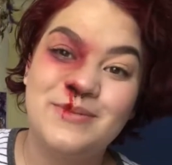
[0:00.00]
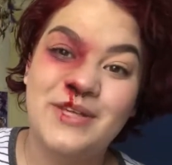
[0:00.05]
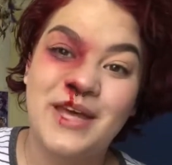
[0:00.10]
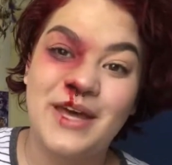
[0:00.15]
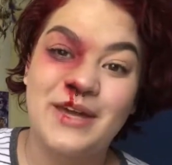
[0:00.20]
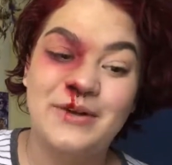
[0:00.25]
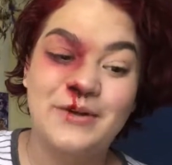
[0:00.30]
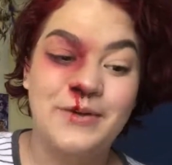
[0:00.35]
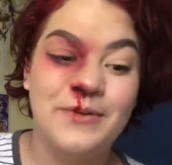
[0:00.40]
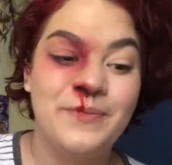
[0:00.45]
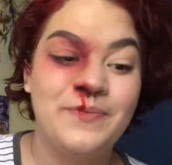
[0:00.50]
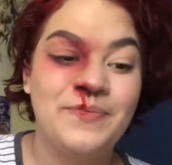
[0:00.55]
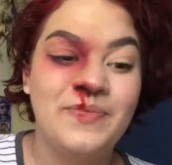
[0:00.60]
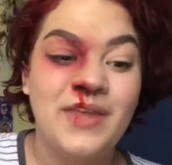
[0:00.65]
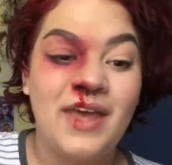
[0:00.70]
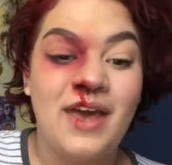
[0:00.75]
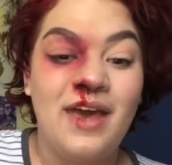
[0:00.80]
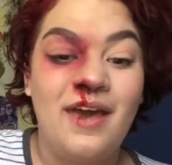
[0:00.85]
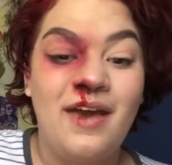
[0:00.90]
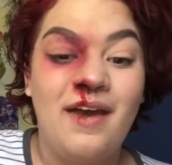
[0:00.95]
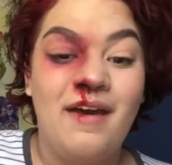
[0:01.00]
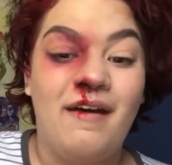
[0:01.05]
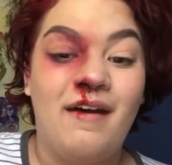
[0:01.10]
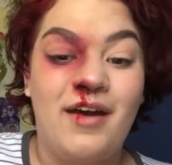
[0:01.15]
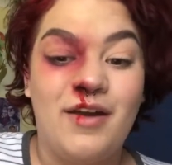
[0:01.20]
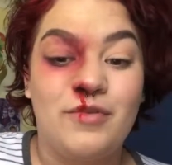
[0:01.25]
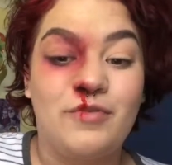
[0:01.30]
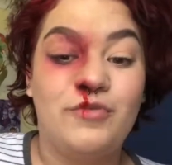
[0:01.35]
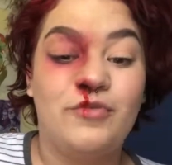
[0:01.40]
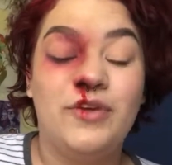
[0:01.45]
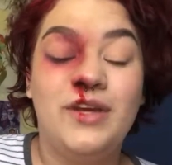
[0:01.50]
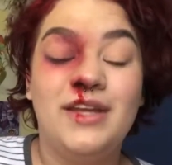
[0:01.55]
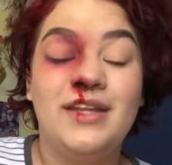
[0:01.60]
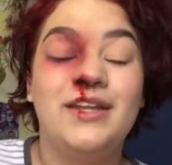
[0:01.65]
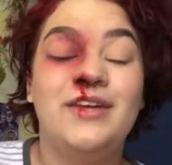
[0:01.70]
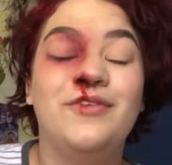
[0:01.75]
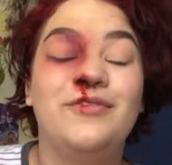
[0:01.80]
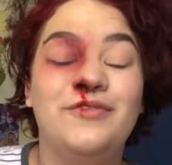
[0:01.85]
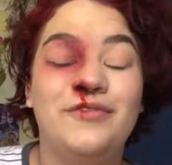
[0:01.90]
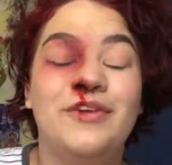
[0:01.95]
I really,
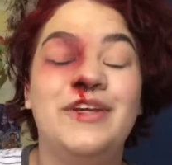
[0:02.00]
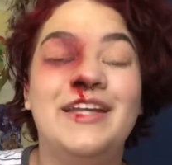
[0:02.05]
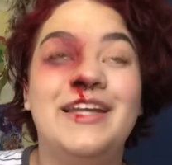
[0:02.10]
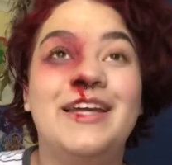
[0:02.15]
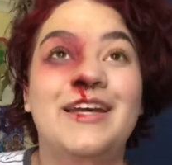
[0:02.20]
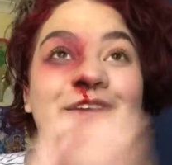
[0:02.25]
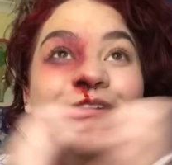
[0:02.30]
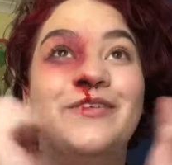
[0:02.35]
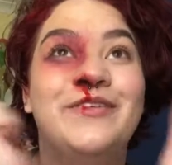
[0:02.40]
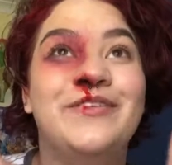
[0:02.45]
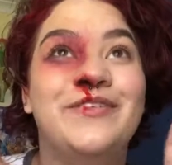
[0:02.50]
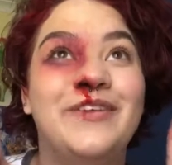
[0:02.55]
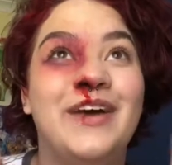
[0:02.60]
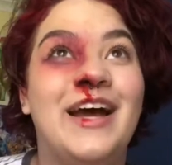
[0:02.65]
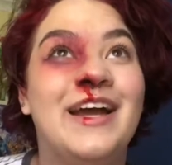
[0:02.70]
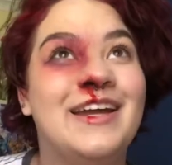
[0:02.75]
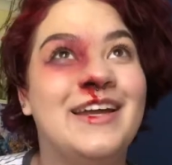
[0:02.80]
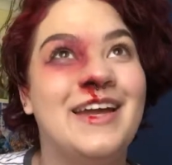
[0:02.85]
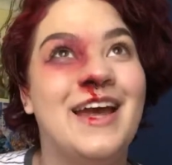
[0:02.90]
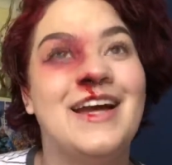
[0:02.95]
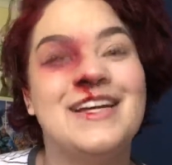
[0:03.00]
I say this every